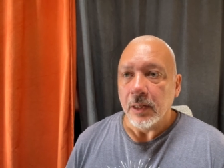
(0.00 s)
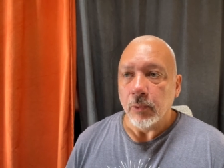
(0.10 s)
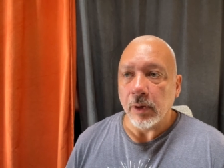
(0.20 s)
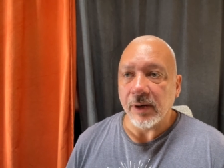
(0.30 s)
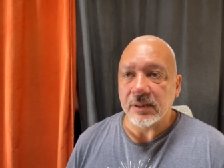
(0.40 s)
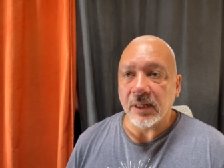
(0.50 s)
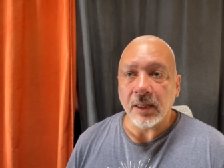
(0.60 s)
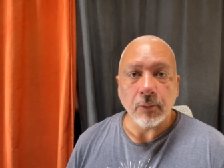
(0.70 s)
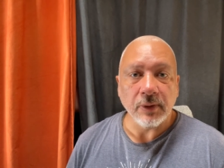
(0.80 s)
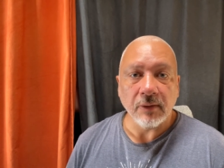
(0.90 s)
whereas
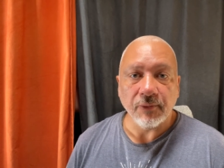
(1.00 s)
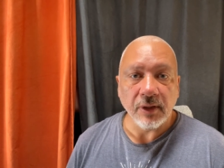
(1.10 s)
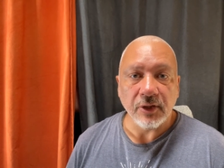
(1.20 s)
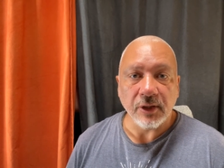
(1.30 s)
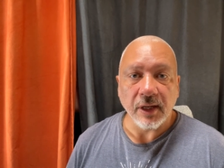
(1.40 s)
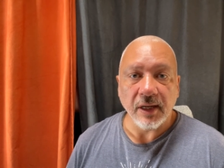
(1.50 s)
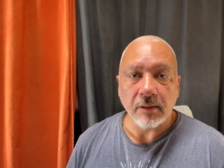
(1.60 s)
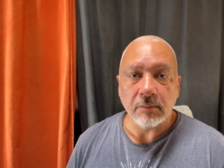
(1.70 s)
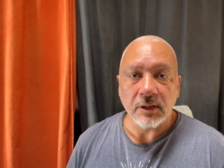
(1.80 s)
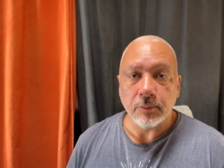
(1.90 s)
now when I finish at 8,
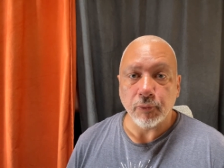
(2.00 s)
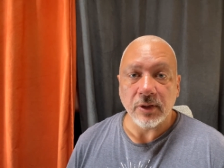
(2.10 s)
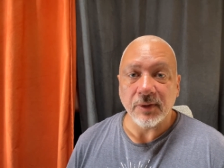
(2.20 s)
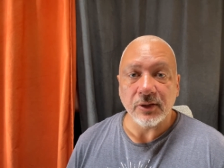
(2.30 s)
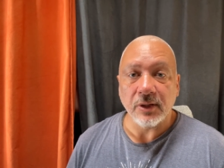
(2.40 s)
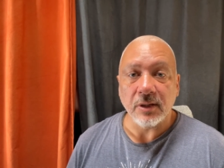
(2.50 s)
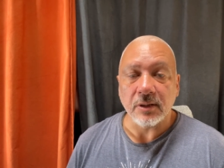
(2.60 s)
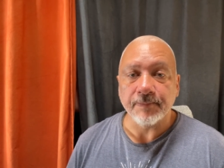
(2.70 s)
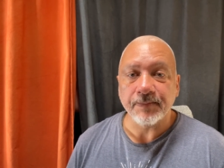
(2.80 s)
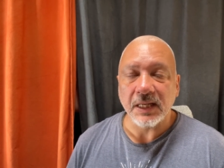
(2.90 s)
it's pretty much
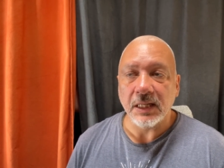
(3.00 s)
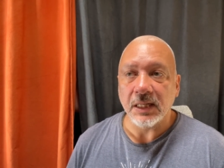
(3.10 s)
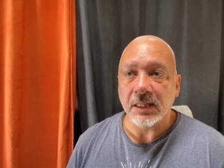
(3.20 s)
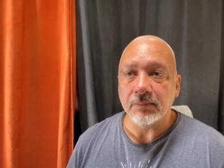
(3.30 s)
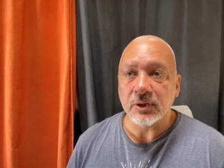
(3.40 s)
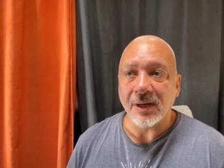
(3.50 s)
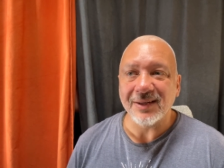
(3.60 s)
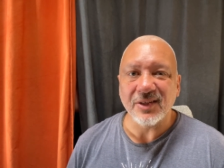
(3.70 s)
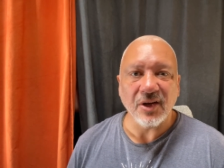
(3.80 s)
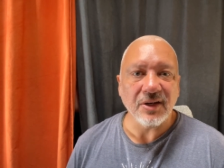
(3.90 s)
dark. So I
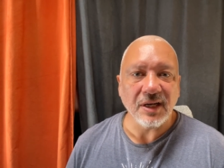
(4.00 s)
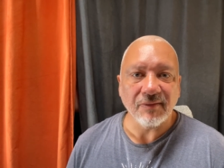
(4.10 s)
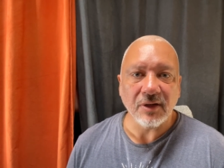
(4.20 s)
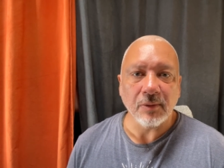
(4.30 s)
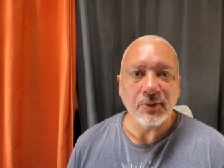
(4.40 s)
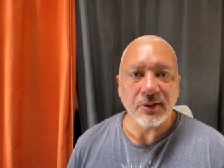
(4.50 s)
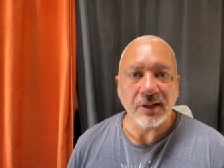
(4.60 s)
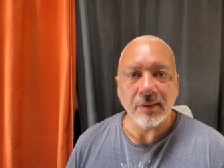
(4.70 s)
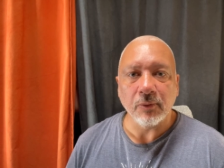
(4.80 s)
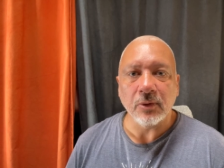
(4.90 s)
don't have that option
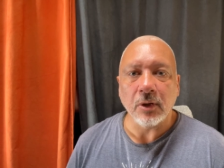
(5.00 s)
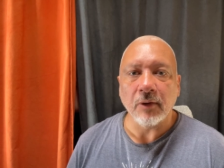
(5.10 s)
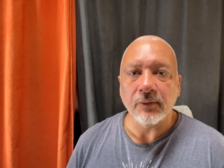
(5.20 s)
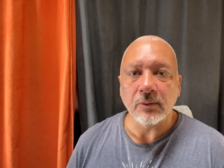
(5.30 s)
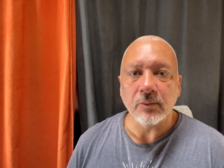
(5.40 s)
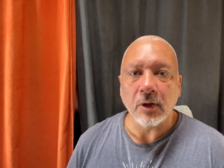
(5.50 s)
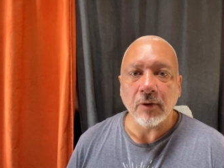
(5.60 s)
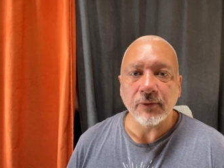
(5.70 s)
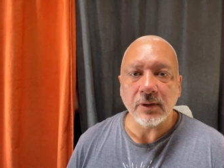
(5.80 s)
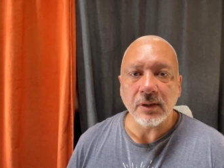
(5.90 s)
anymore
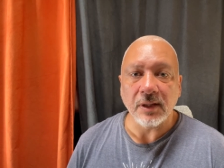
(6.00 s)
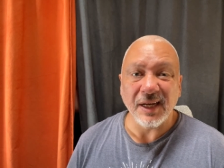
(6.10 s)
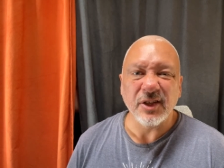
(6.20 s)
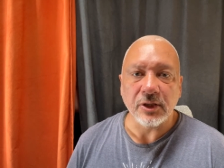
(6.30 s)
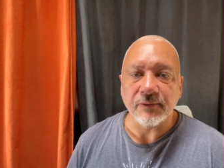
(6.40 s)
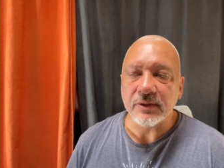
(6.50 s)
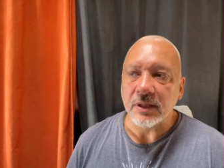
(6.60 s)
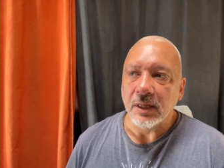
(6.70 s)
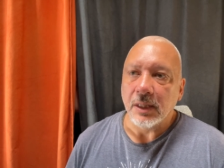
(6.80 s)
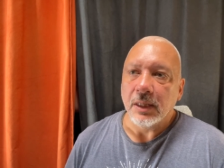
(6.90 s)
after late shifts
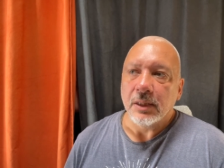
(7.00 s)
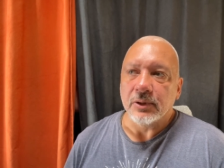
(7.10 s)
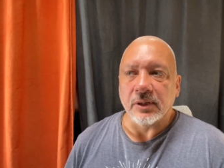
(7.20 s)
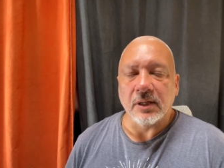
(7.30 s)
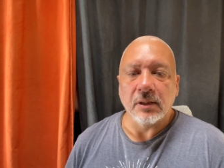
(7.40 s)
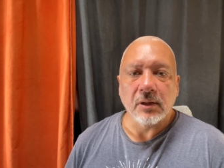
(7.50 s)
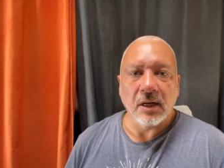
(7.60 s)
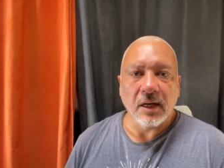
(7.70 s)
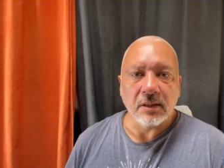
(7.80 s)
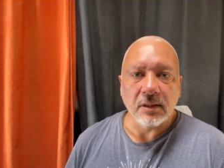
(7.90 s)
to kind of go
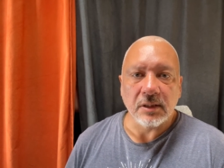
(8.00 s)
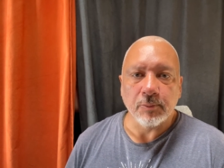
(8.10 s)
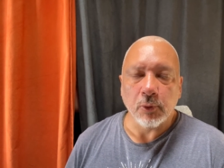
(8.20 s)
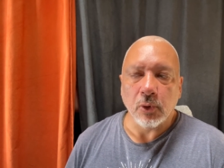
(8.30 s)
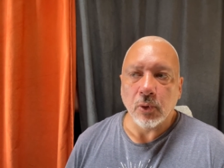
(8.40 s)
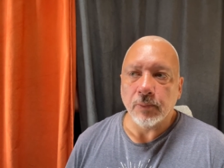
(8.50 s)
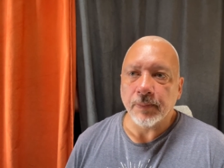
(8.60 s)
out and explore,